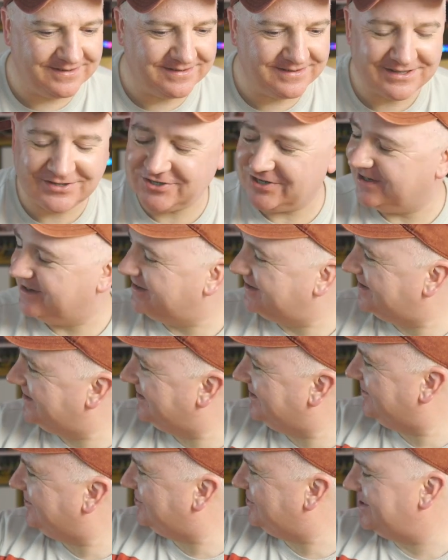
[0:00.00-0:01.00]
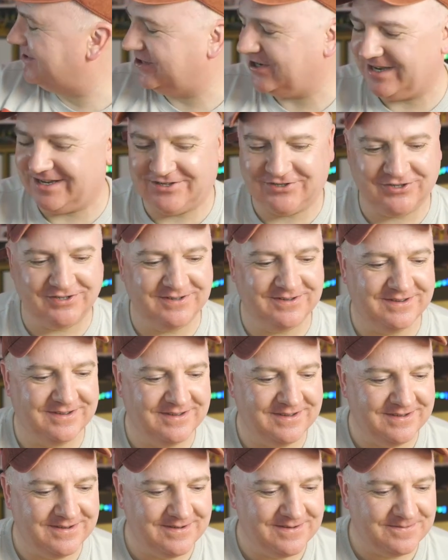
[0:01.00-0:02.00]
Did you? Yeah. Watch it change.
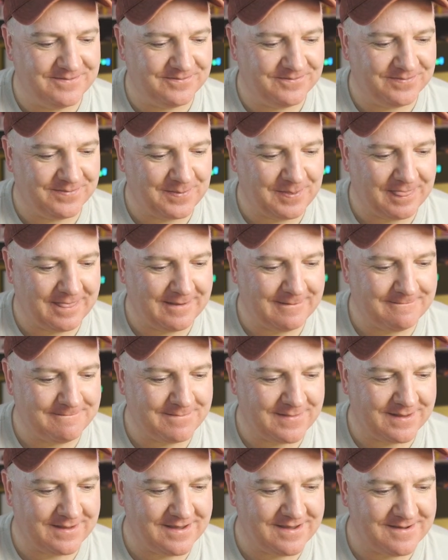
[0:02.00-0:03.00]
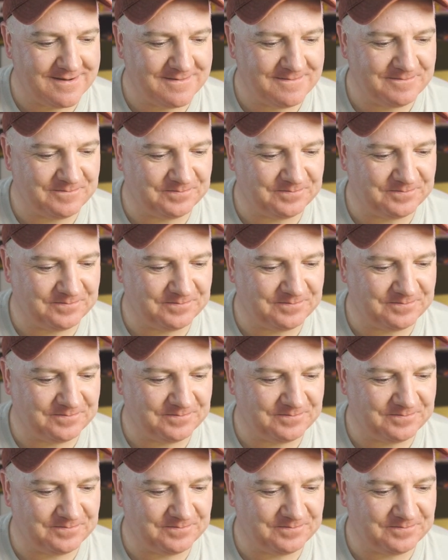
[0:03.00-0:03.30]
Yeah.